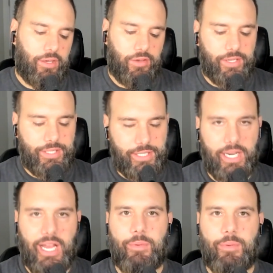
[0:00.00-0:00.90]
You could see
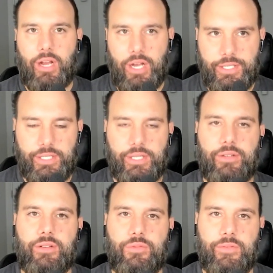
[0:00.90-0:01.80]
it happen in
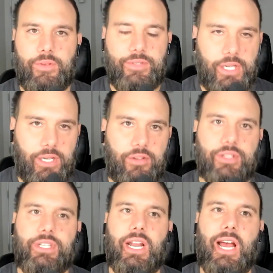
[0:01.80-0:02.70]
Austin, 2015. You
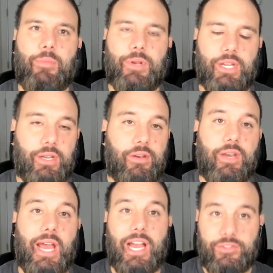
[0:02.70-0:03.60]
could see it happen in
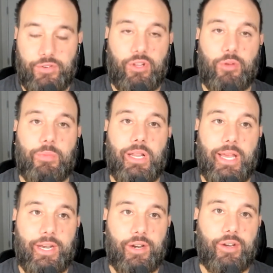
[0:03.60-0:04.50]
Nashville a little bit
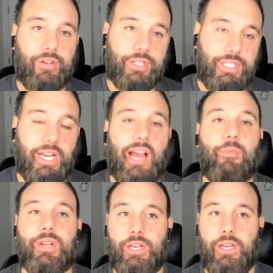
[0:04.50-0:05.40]
later. You could see it
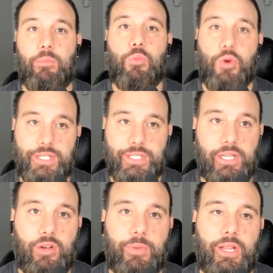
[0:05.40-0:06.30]
happening in Boise
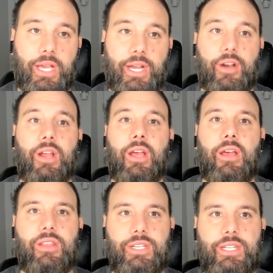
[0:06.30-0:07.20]
a little bit later.
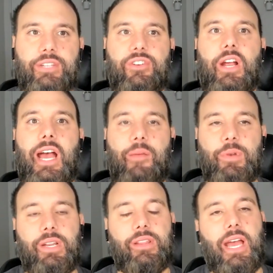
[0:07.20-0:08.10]
These things are
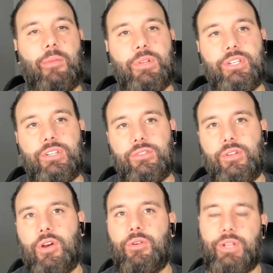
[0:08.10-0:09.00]
happening, and they happen
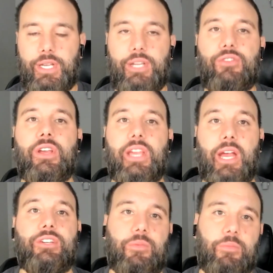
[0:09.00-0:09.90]
slowly, and you can
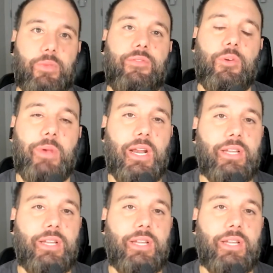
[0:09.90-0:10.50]
catch them if you're paying